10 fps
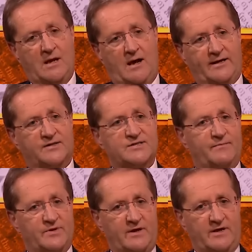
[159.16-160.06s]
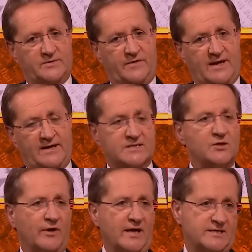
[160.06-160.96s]
I can sympathise with that. It's
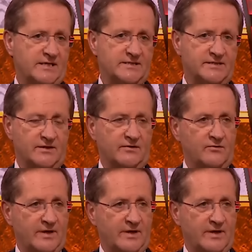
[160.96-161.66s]
not easy to do.